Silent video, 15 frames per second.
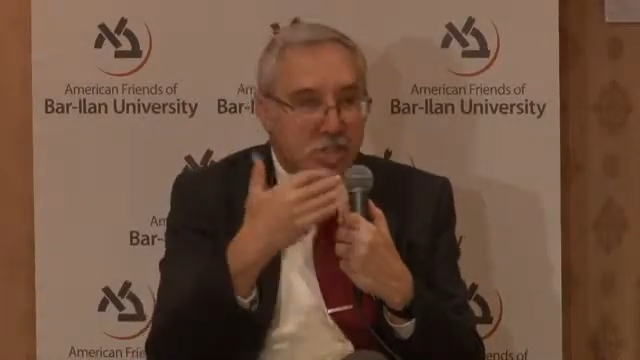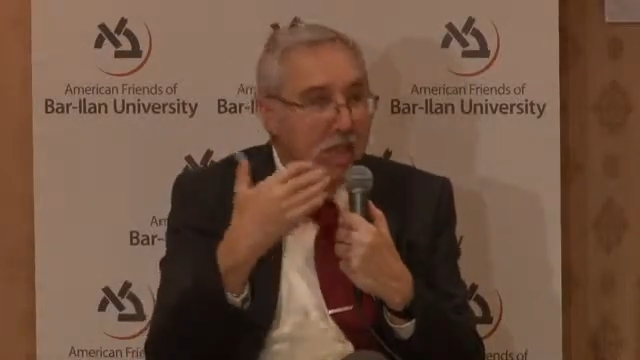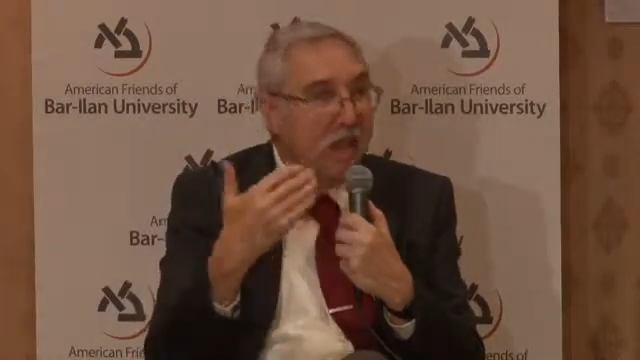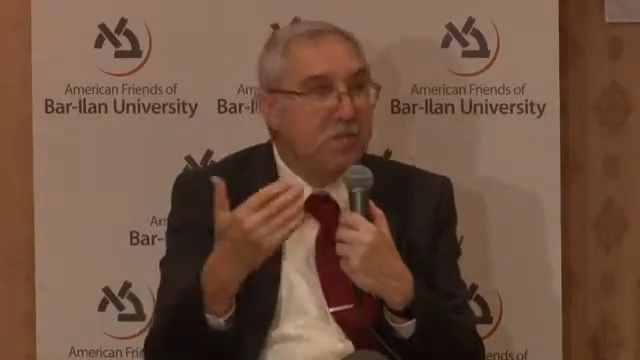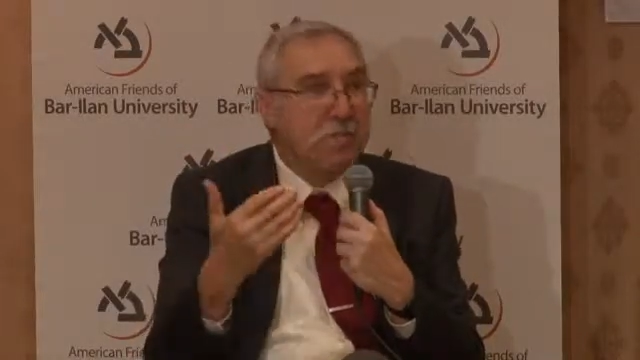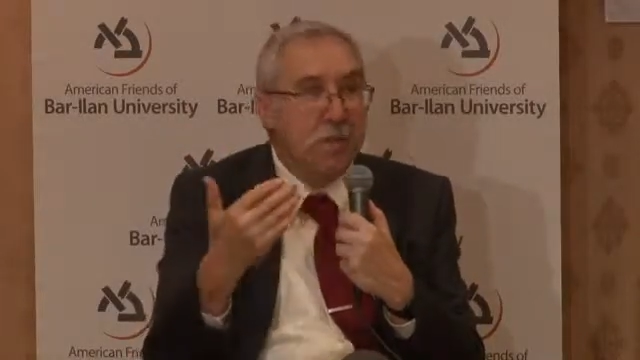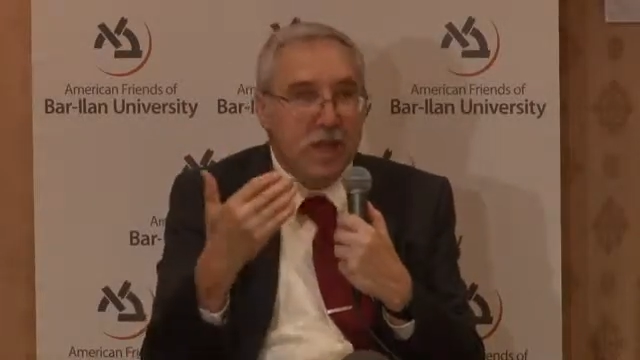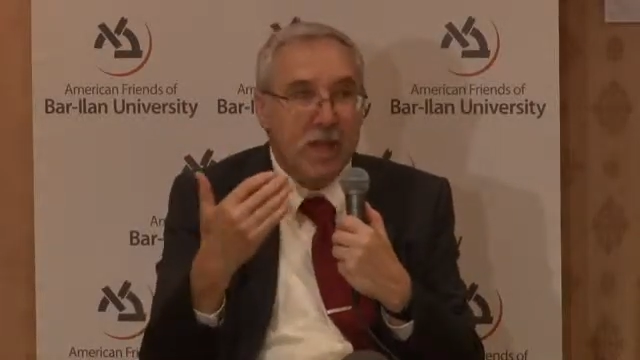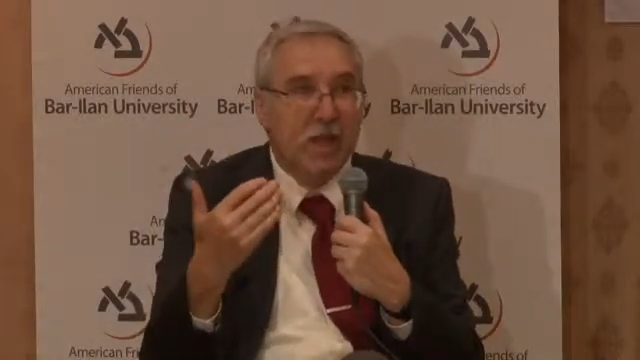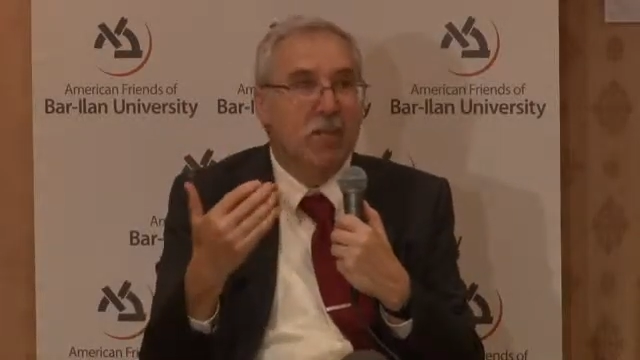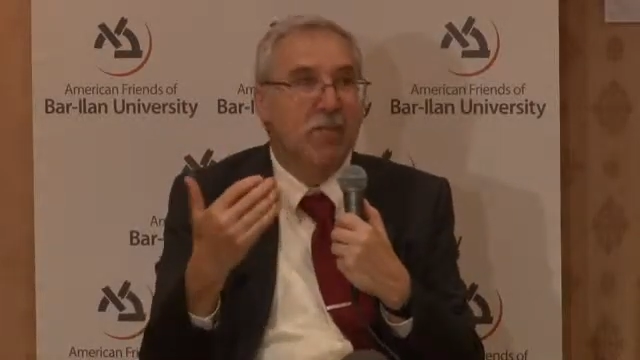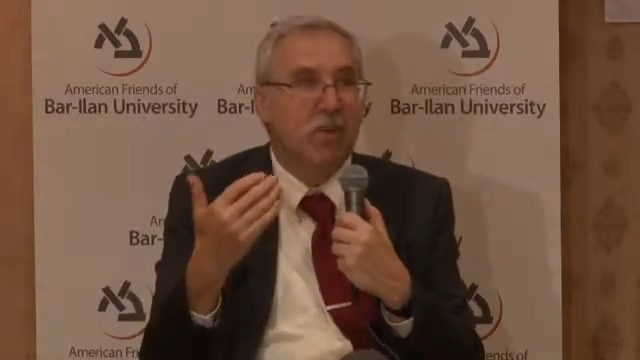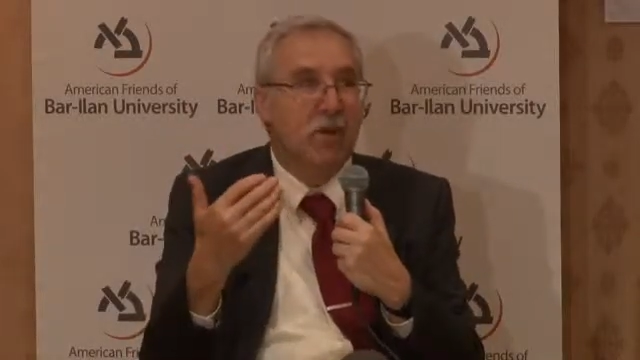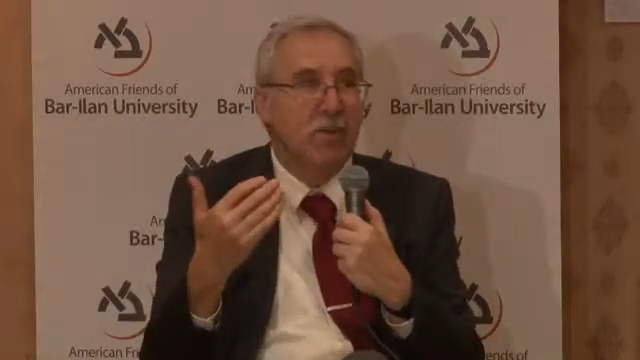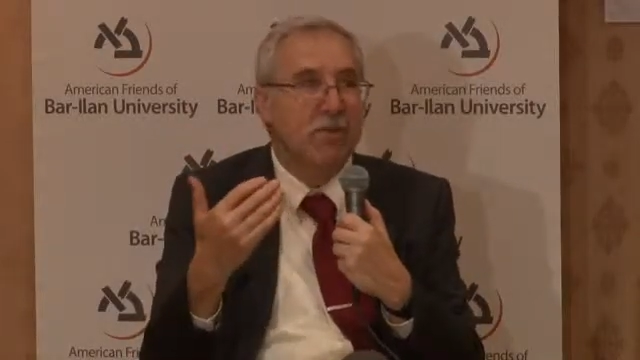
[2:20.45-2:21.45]
lot of money
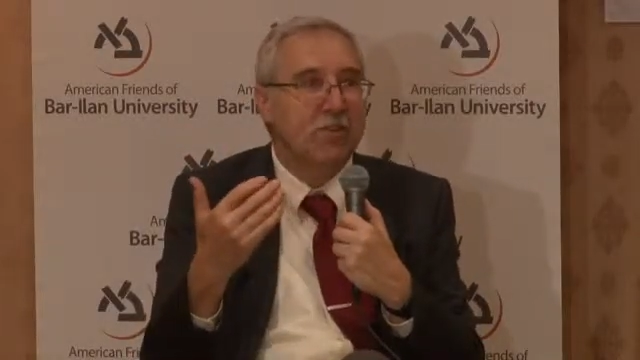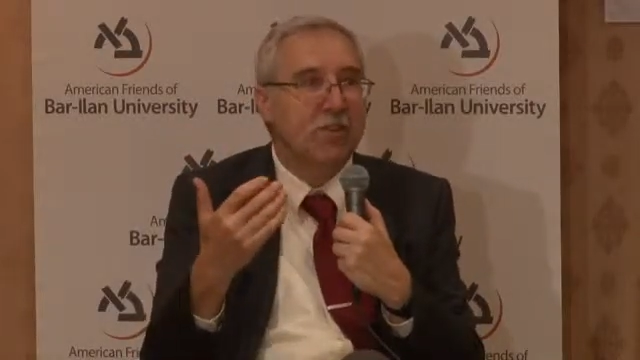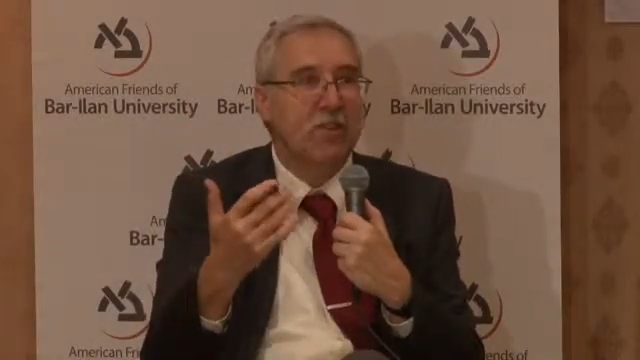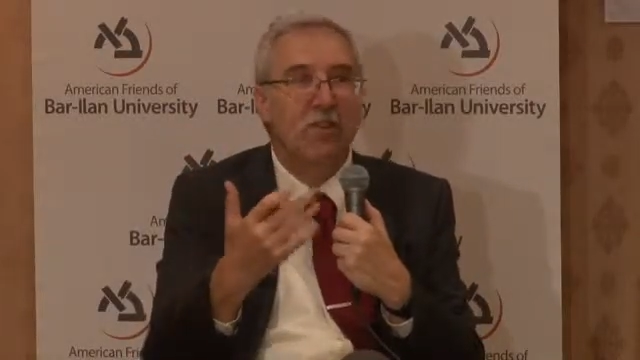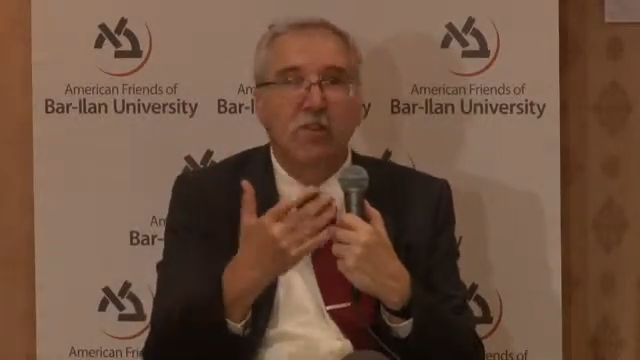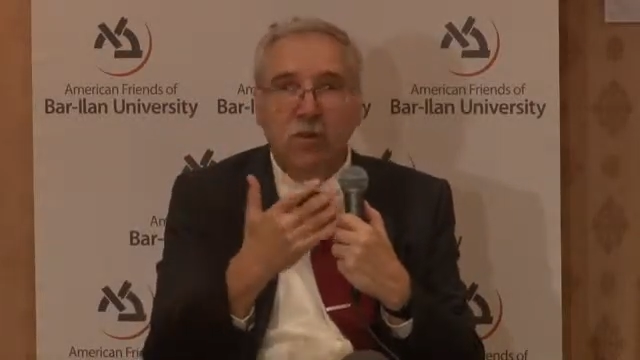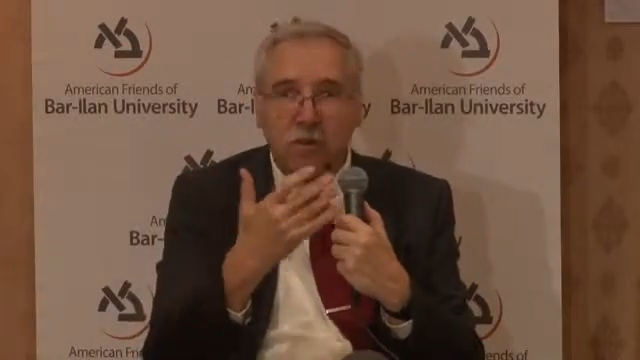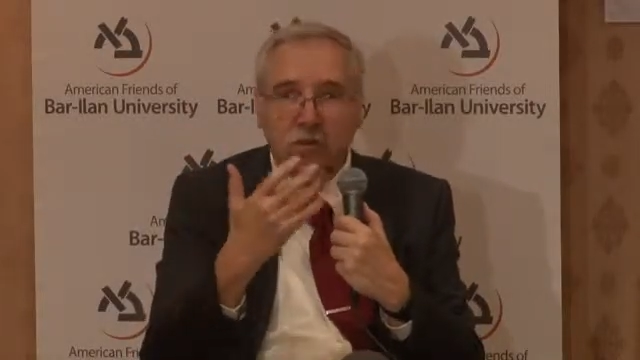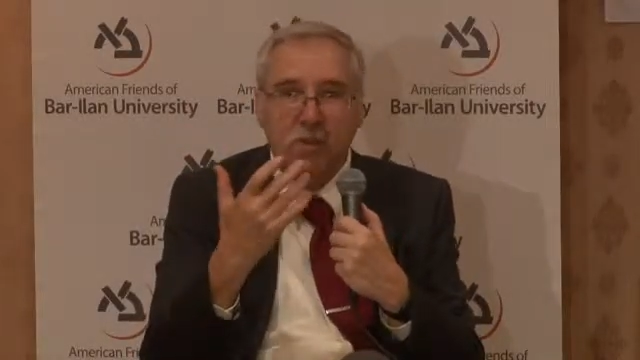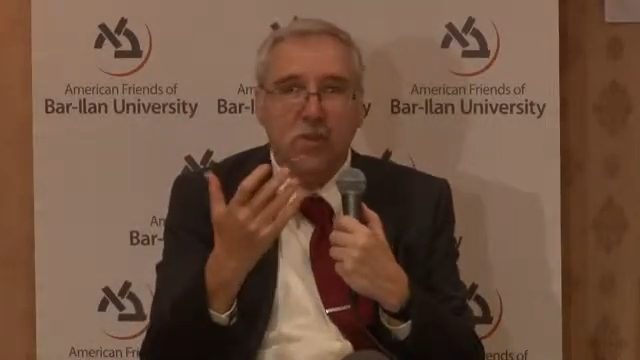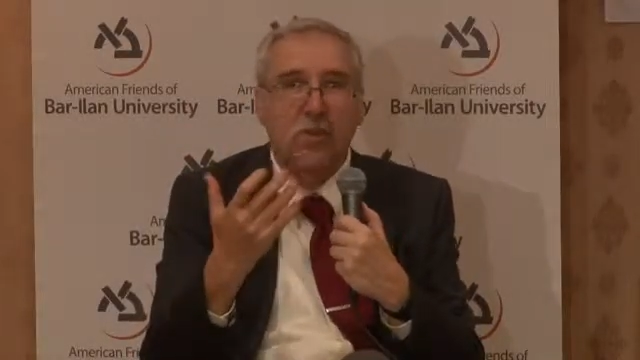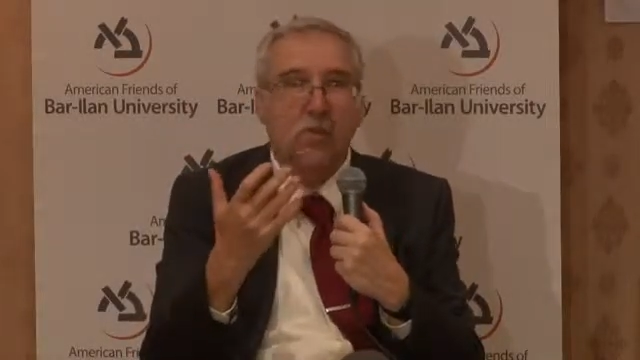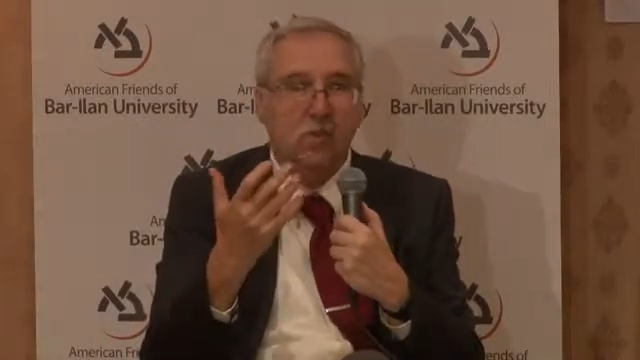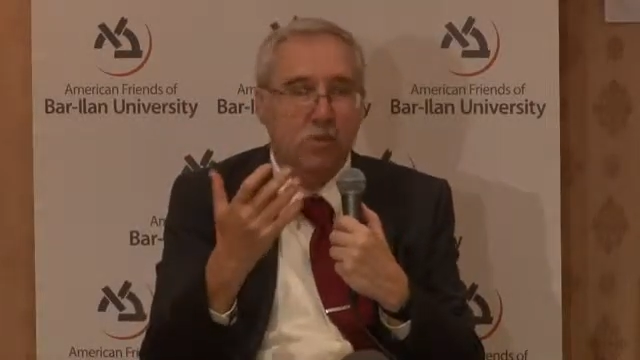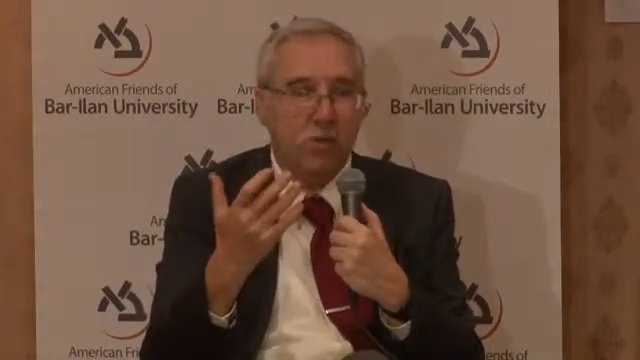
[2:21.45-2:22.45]
involved. It's a huge
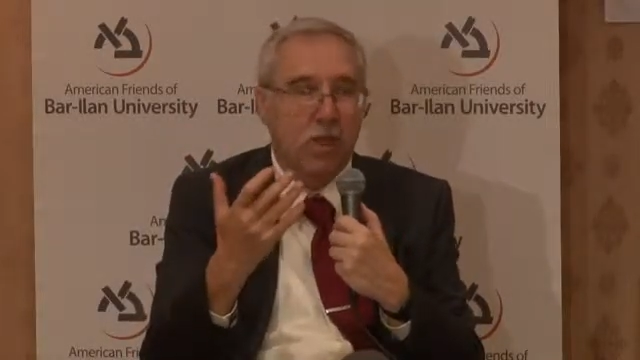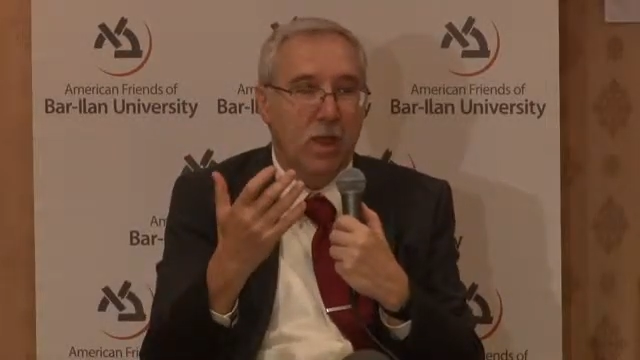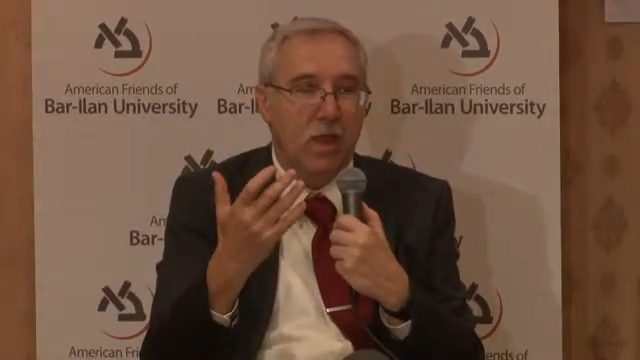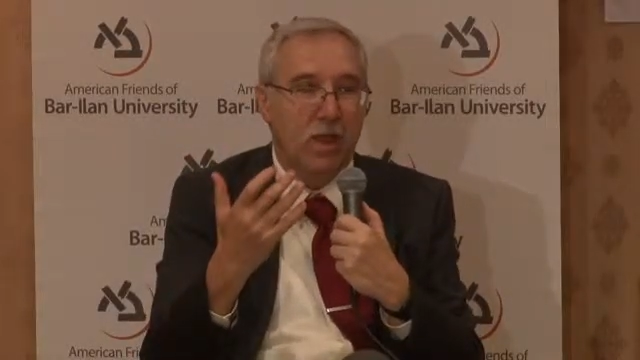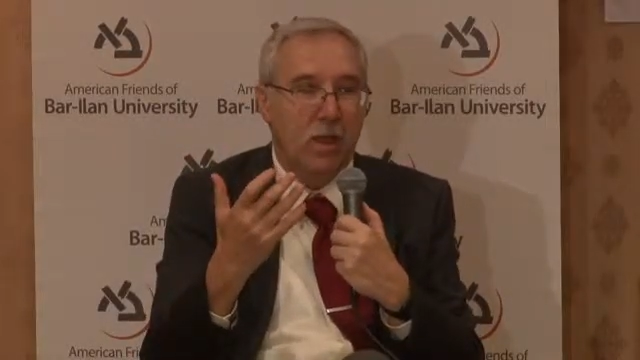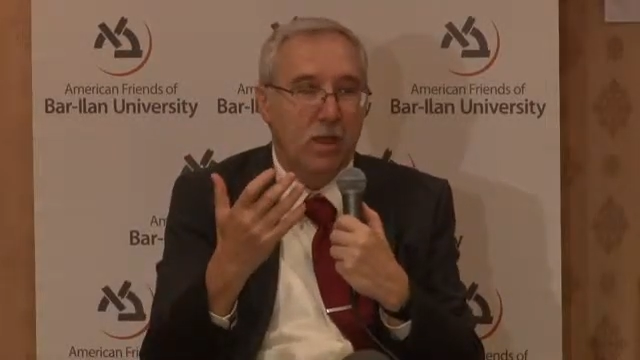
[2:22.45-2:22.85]
industry.